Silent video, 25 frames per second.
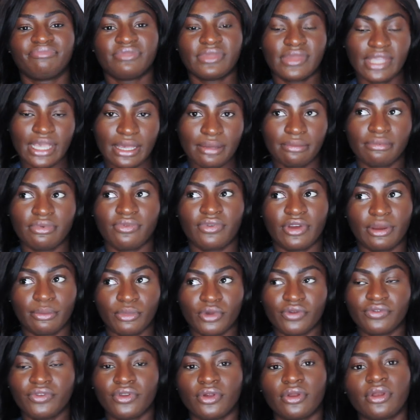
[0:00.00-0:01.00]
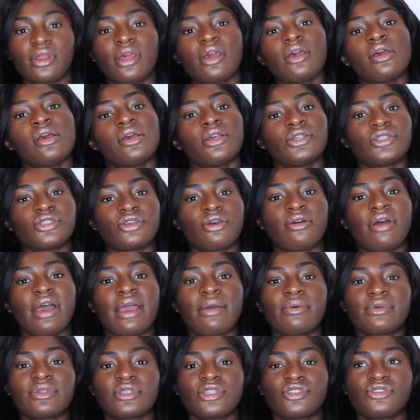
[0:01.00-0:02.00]
Yeah, before I moved on. So
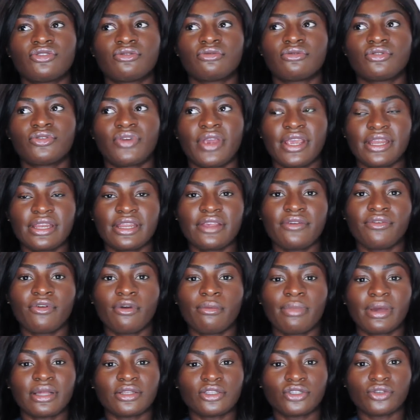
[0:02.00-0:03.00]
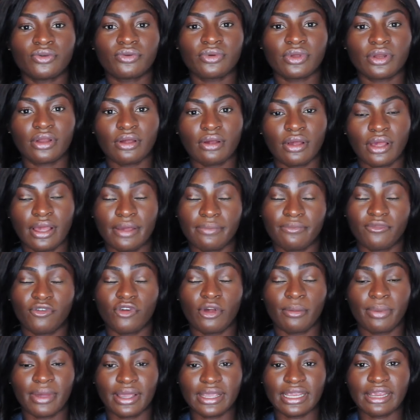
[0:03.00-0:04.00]
I was a trainee for about a year
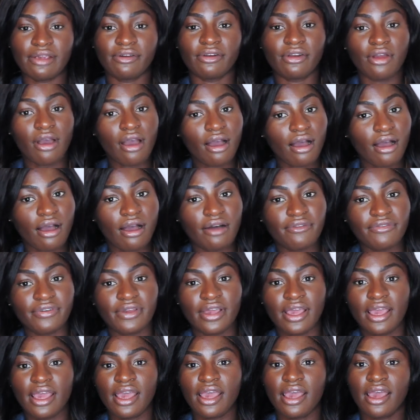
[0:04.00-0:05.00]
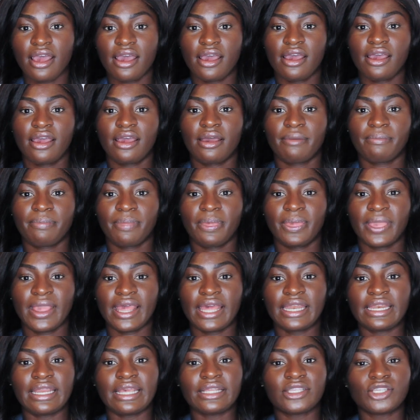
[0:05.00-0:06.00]
and a half. And
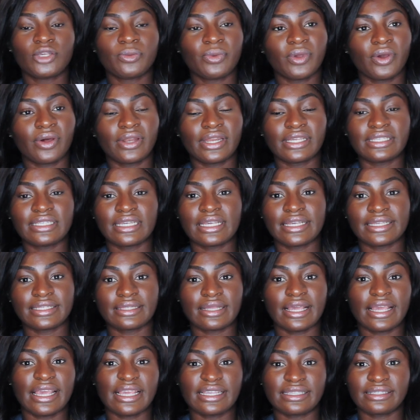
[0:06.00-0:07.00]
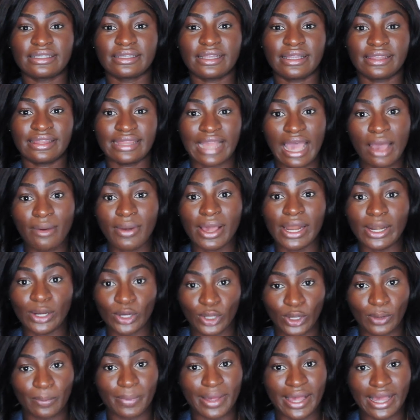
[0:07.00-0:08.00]
to be honest, is now I
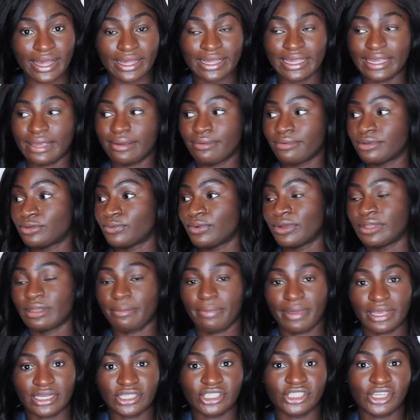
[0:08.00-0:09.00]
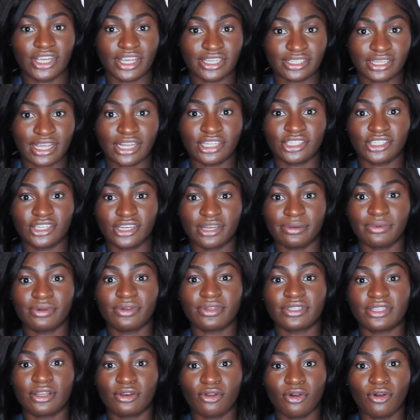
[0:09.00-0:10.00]
look back, it was one of the best years actually,
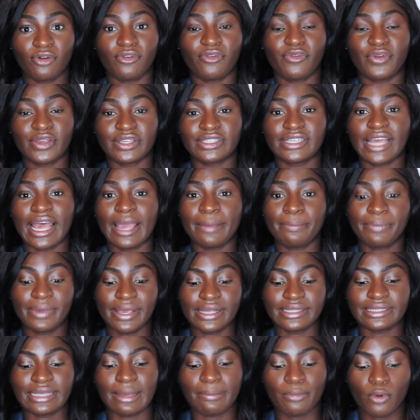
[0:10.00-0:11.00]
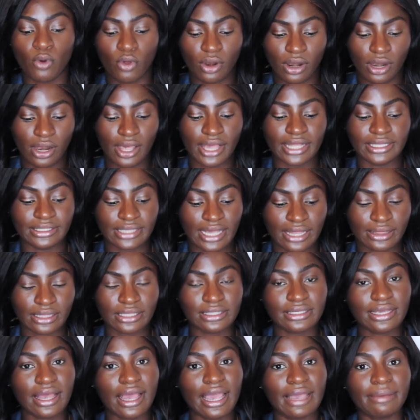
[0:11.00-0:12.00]
because a lot of things that I picked up or learned at
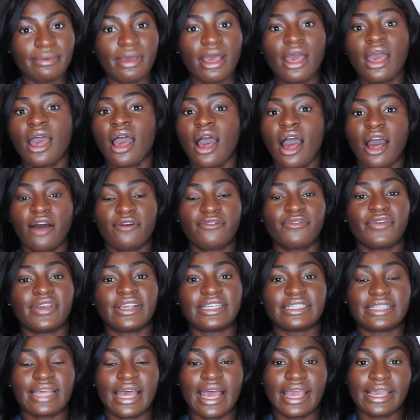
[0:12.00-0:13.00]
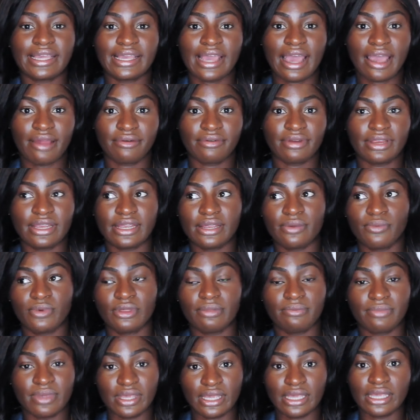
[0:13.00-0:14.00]
the time are things that I carry
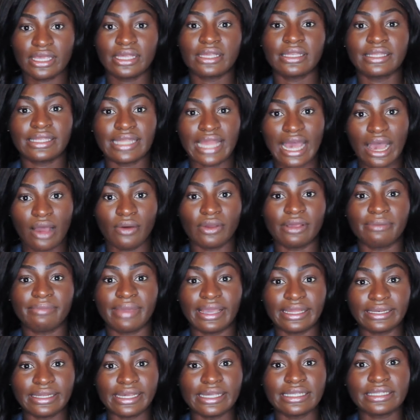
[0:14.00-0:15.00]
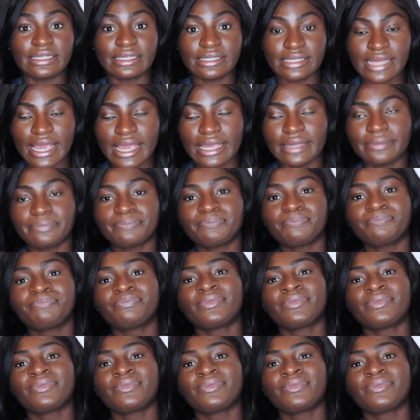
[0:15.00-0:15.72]
with me now in my day to day.